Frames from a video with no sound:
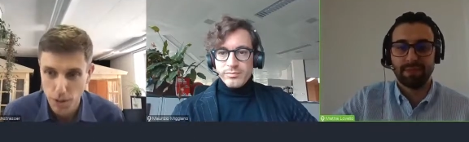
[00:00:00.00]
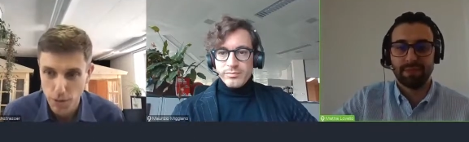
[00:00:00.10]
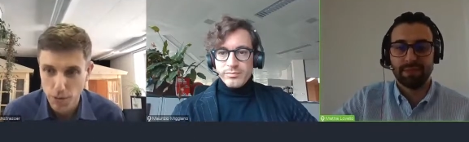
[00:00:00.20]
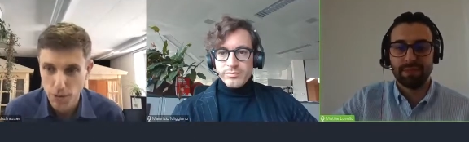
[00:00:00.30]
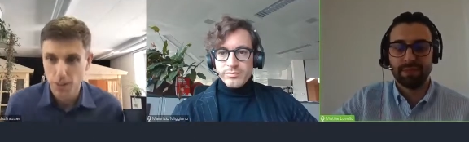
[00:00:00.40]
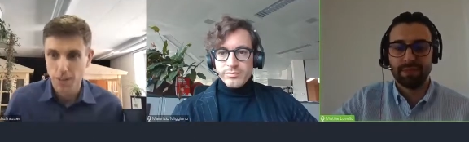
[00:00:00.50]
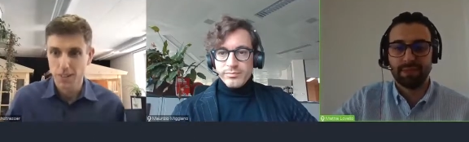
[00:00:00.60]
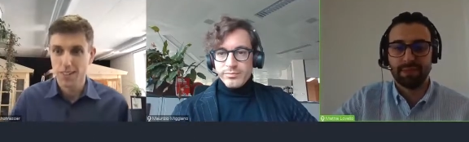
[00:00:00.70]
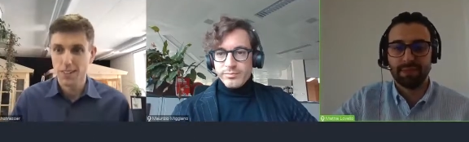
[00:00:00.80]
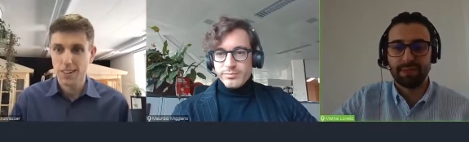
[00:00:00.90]
Speaker 1: of
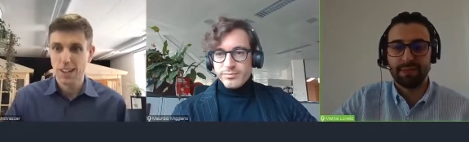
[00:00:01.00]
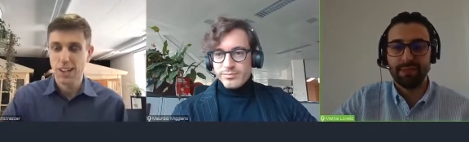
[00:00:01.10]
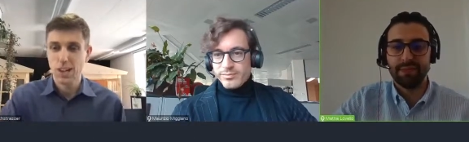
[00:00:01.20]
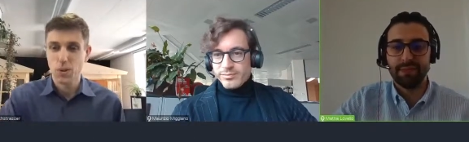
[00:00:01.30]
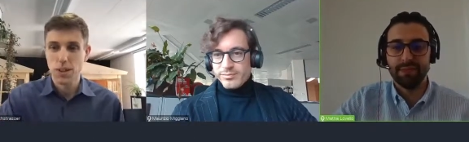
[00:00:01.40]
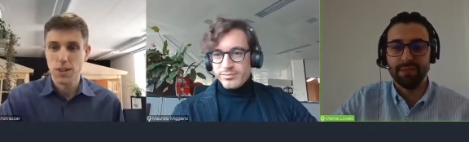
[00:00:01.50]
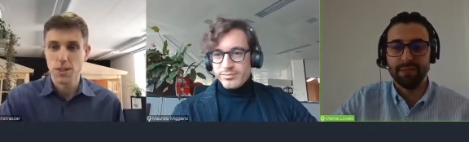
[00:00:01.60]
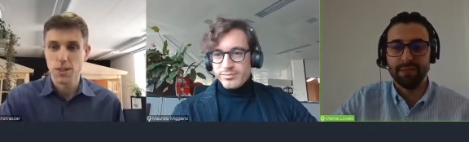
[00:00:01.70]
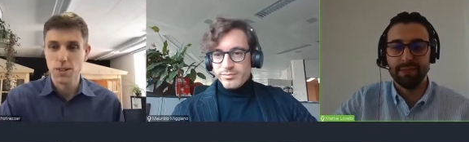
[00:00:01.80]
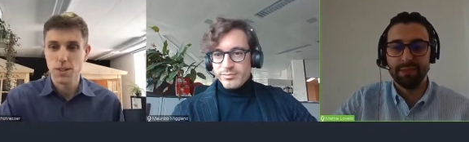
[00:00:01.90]
questions
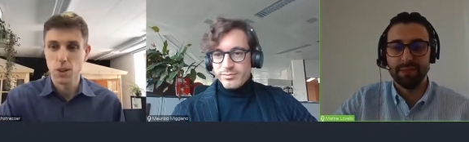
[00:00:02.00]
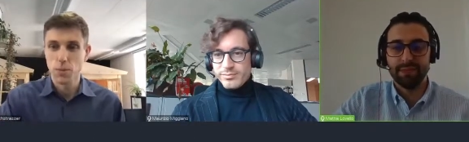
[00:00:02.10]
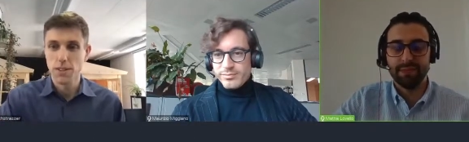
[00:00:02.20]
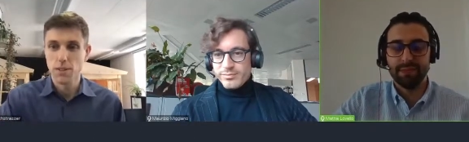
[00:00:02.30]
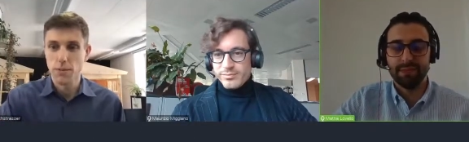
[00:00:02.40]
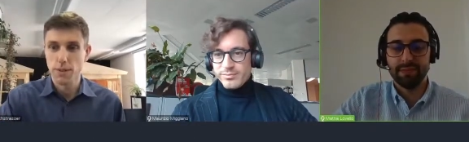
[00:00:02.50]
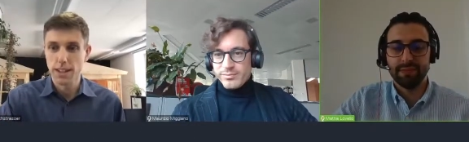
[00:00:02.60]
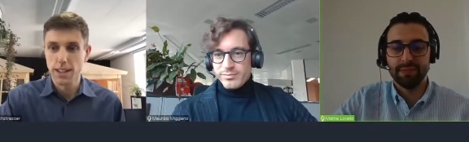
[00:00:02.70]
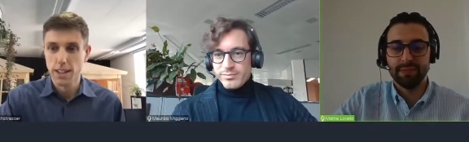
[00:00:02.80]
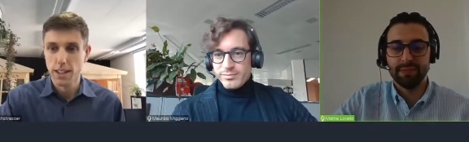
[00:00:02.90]
are coming in, so I think
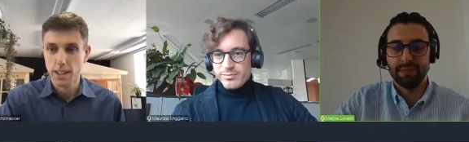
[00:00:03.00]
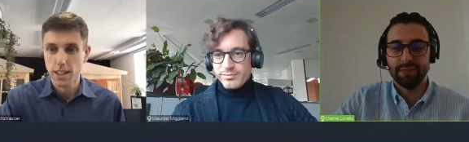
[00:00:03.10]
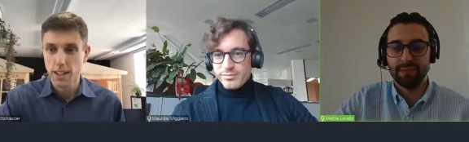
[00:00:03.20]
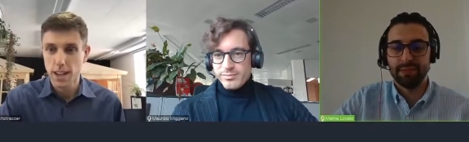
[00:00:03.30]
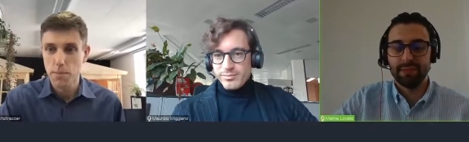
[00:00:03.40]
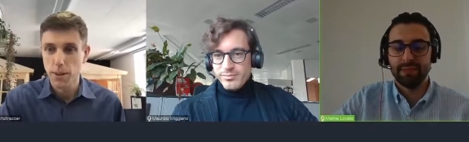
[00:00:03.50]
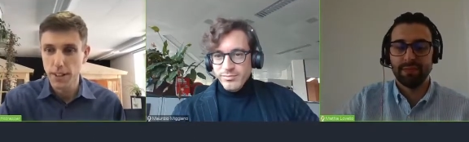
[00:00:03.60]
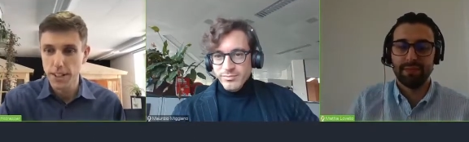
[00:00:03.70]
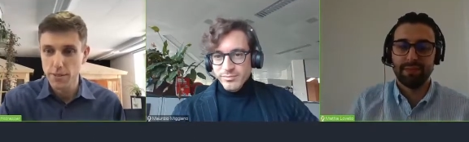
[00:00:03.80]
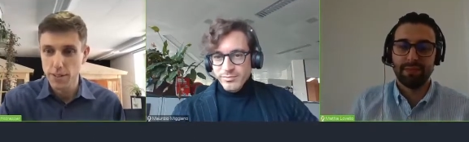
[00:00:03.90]
that already
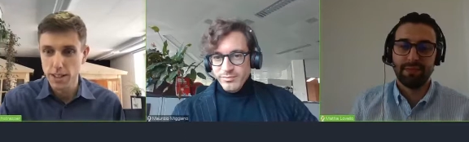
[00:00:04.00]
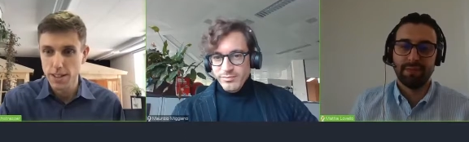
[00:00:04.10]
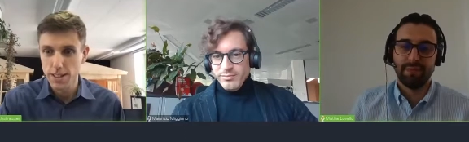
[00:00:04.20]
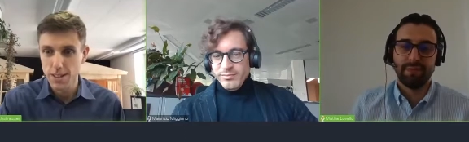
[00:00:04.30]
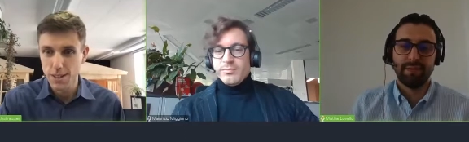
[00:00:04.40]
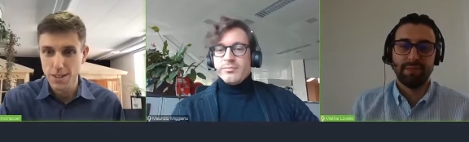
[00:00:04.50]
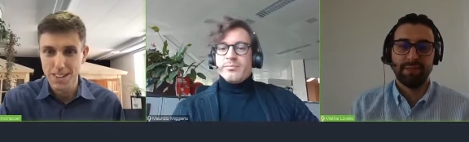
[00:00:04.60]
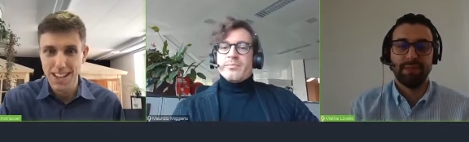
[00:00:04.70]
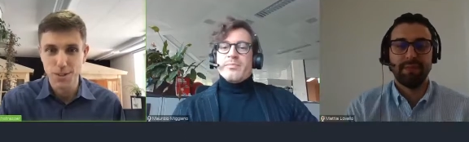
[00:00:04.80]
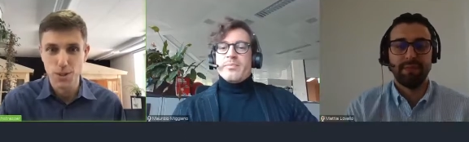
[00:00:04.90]
I think that
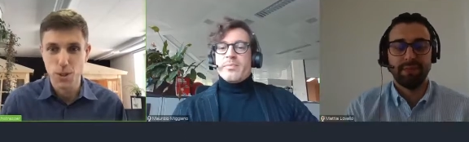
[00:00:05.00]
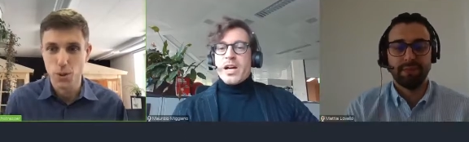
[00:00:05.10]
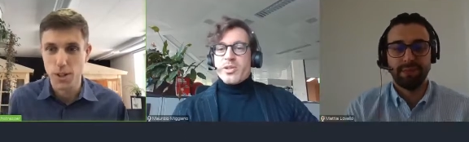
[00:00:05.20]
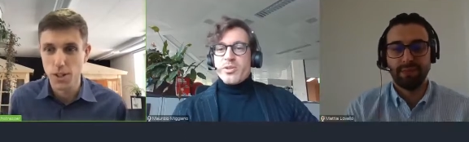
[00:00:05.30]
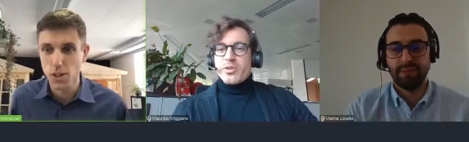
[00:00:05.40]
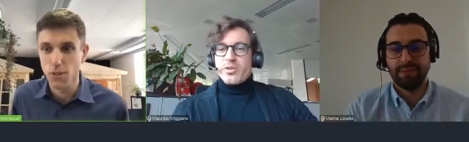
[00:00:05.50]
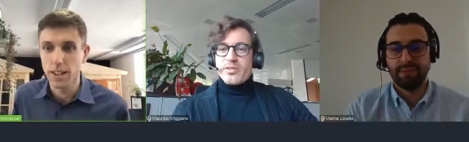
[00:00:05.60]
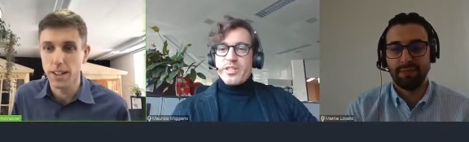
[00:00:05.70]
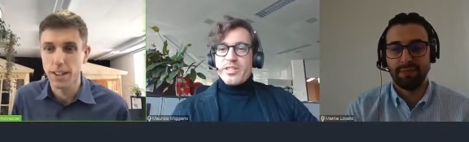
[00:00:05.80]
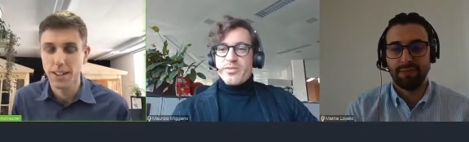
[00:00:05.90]
answers your Marco,
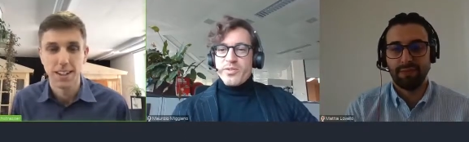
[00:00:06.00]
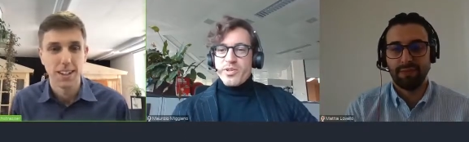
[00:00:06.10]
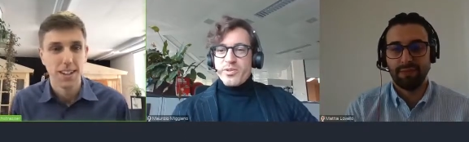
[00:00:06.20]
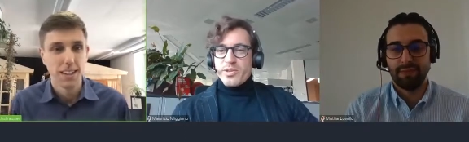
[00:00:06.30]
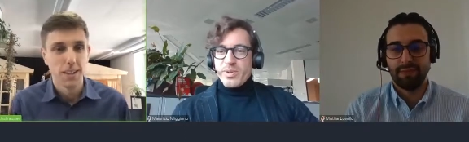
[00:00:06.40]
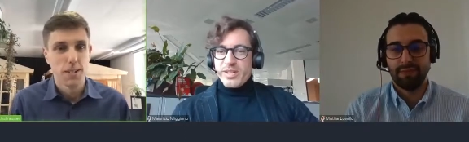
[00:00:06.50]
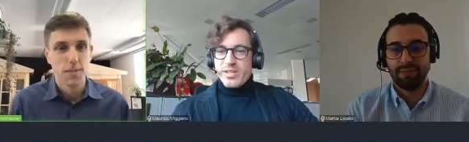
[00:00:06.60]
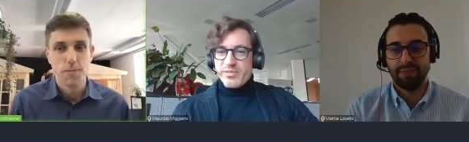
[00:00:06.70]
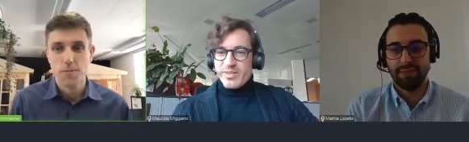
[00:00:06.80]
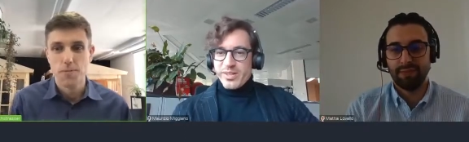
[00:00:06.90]
Speaker 2: this is for you as well,
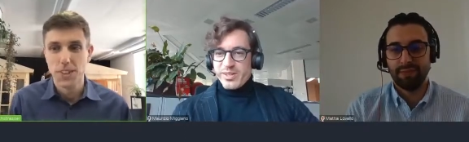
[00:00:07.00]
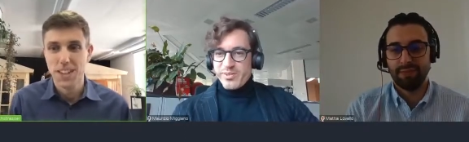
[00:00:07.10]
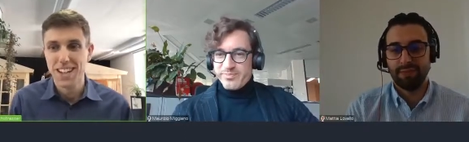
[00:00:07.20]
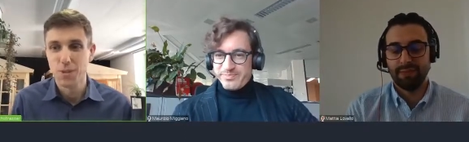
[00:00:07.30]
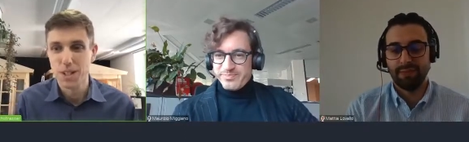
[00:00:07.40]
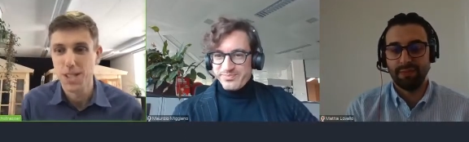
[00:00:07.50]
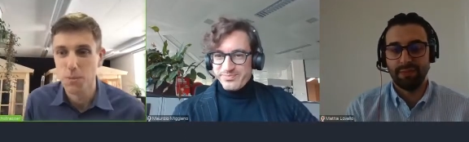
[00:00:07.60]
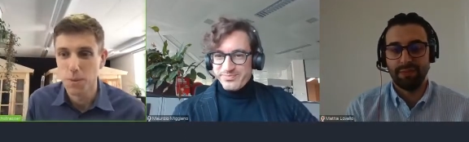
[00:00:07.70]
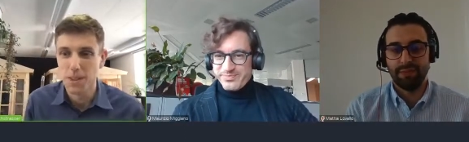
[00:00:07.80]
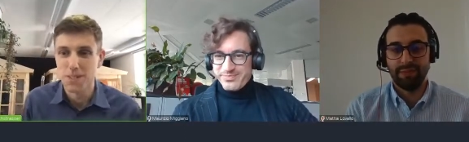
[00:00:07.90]
I think.
Speaker 1: Yeah, what is the
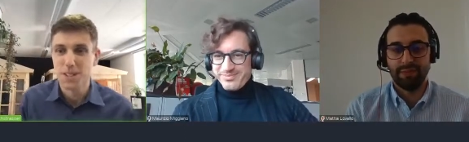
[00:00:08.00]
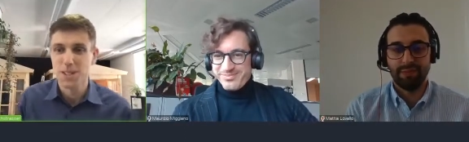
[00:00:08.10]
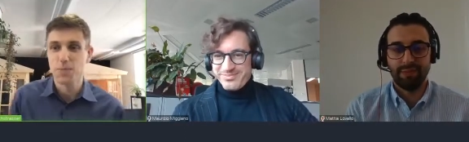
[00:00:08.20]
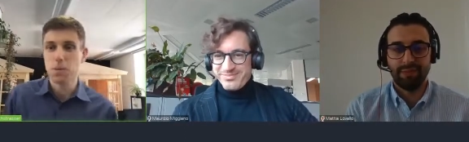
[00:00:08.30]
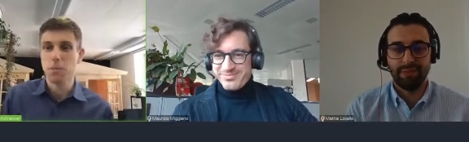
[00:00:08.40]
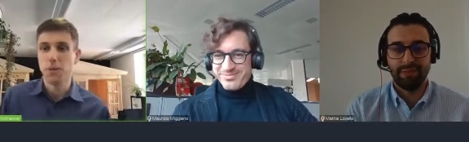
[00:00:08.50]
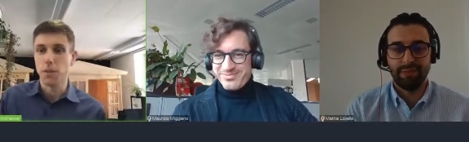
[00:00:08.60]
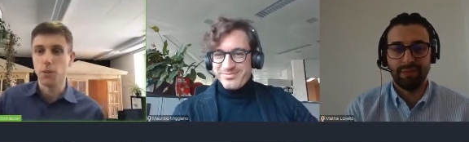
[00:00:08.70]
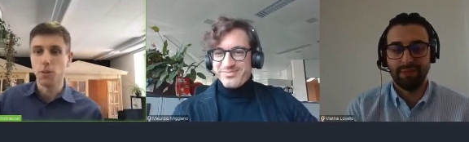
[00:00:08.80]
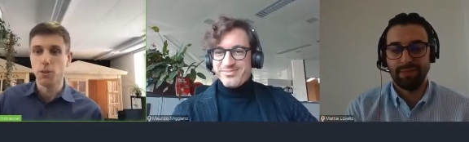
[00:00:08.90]
what is the minimum time
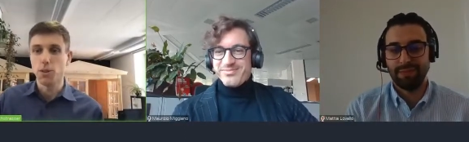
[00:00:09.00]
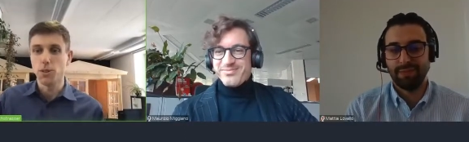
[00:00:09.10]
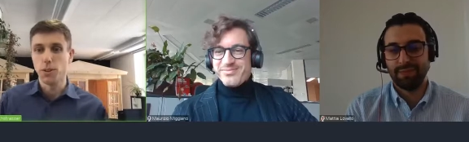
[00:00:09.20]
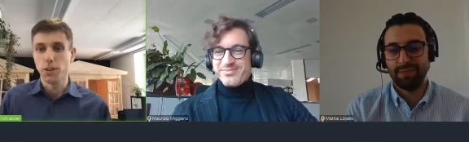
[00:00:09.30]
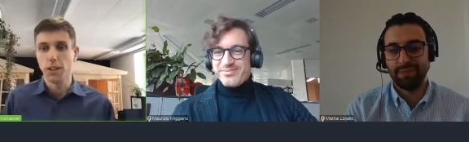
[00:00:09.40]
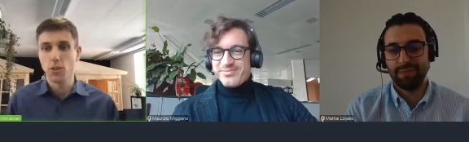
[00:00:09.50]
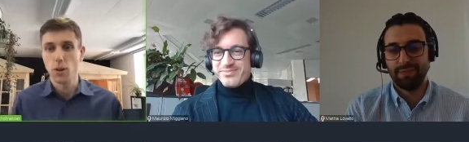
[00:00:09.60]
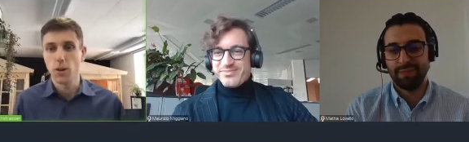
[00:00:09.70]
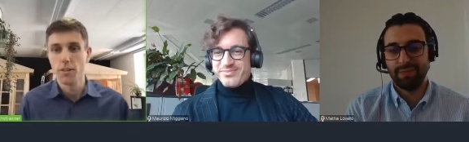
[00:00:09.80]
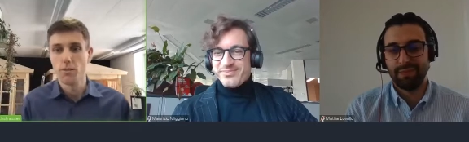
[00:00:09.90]
period of historic data
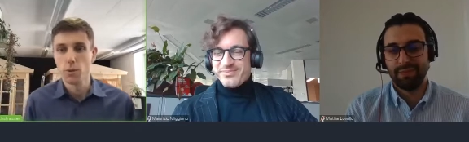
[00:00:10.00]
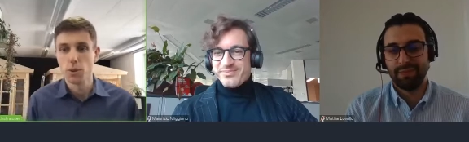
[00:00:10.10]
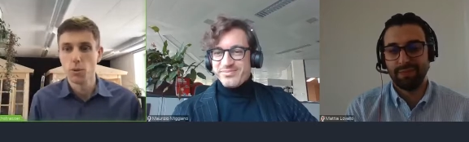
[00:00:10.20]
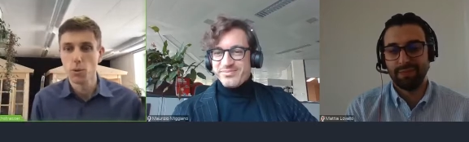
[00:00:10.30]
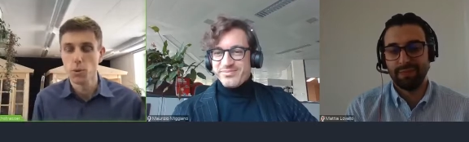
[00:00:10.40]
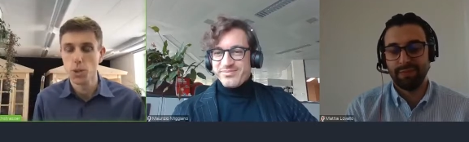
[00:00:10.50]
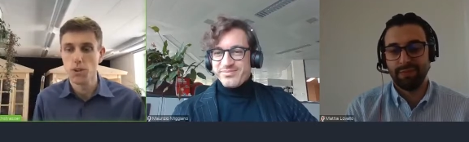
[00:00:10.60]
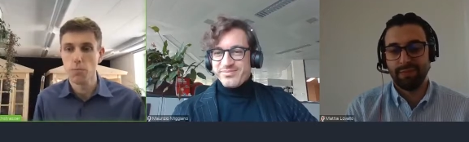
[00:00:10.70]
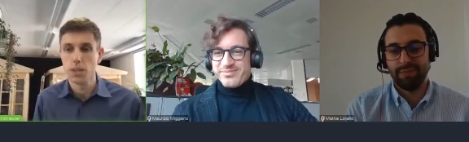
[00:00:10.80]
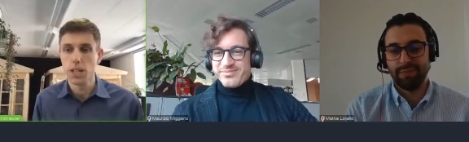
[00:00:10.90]
required for a tool to generate
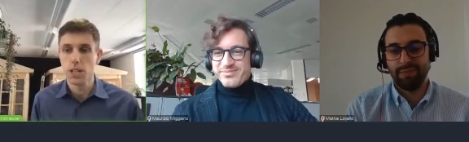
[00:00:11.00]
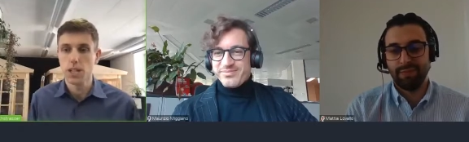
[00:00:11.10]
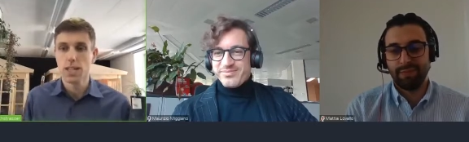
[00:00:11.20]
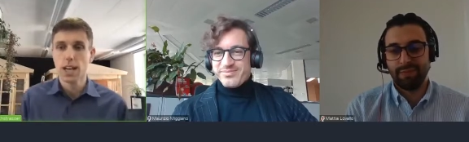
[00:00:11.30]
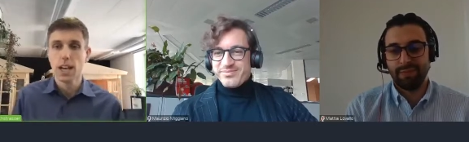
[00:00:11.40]
predictions?